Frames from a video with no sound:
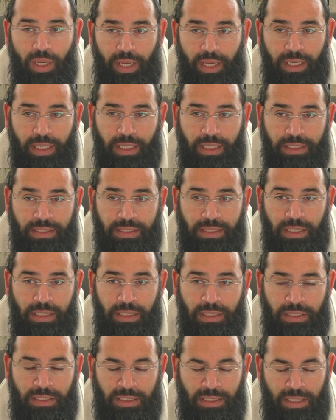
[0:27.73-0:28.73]
is
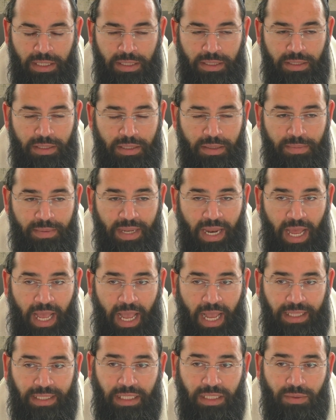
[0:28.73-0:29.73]
the
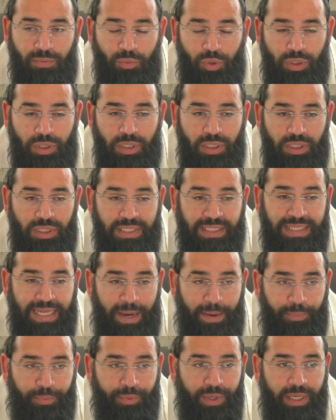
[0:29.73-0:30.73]
melacha that would
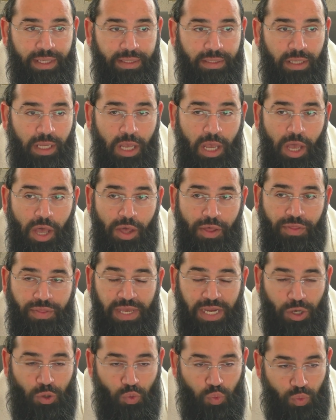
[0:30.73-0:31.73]
separate
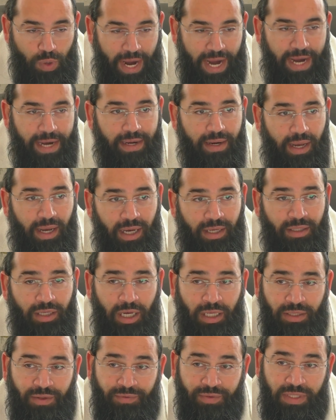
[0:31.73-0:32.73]
the grain
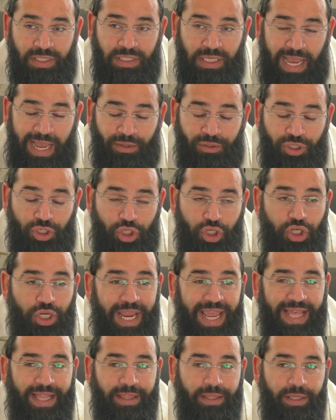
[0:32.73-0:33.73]
out of its outer
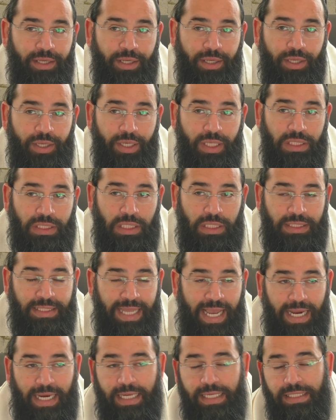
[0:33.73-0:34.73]
shell. So is
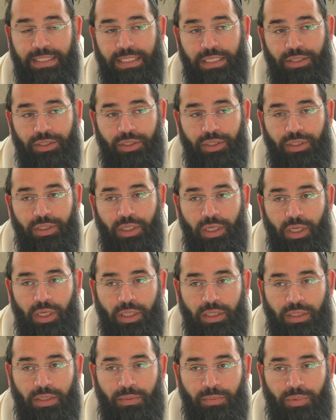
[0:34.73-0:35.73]
that considered
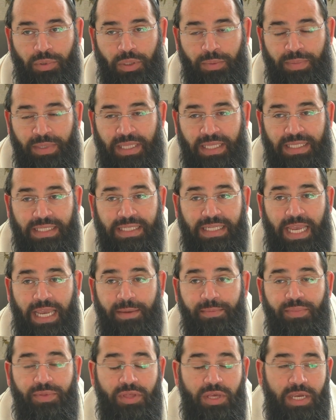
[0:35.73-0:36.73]
to be the
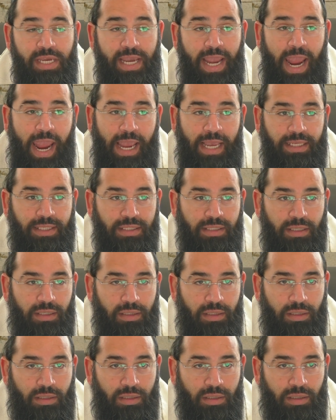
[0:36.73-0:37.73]
same thing as,
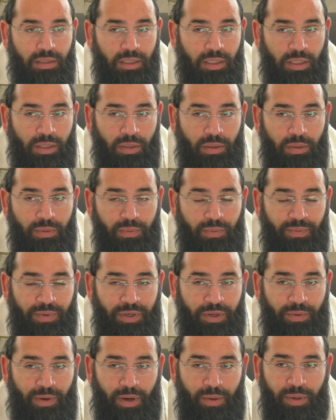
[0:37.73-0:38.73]
when
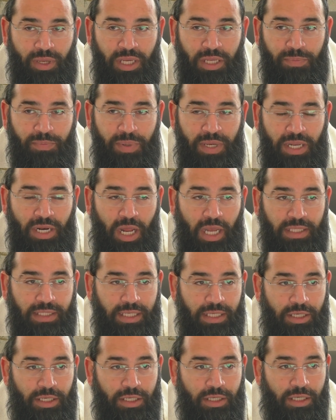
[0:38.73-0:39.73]
you want to eat peanuts
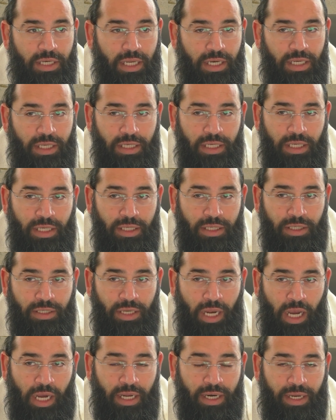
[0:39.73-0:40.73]
and you're
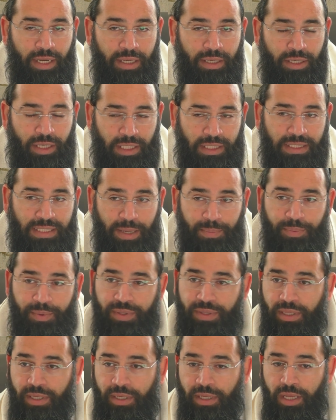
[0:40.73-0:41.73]
gonna
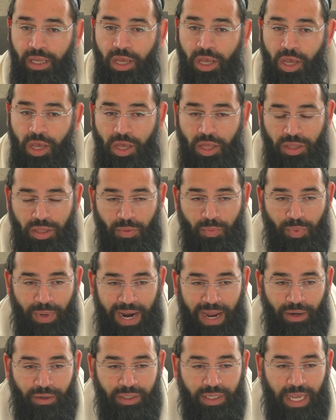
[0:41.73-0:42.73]
separate the
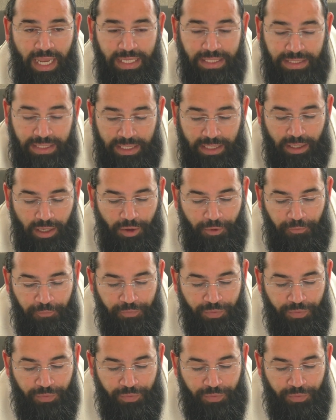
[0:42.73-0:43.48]
brown casing?